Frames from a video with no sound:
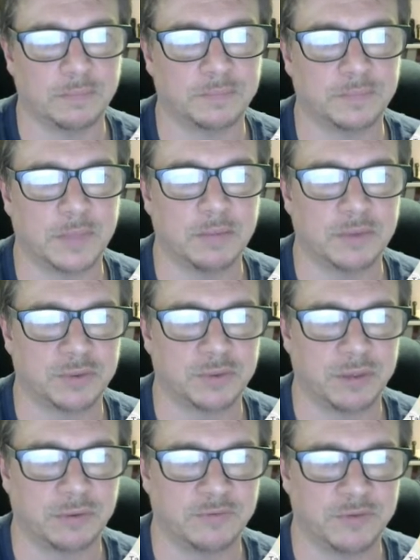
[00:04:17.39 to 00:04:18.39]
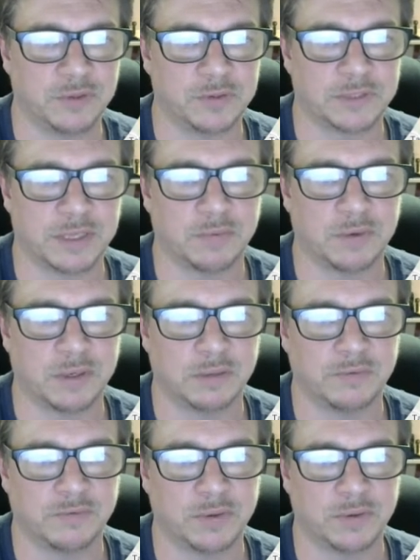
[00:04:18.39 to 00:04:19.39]
imagery or reviews they want to
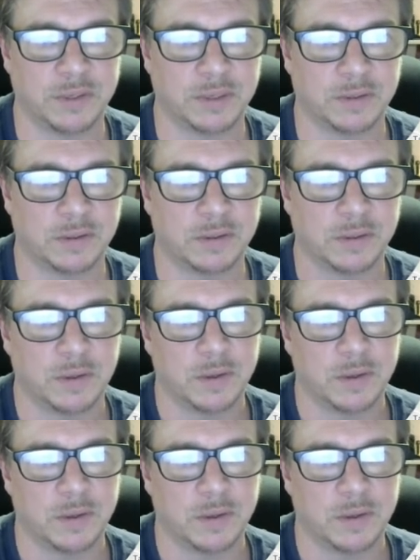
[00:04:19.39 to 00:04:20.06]
review here.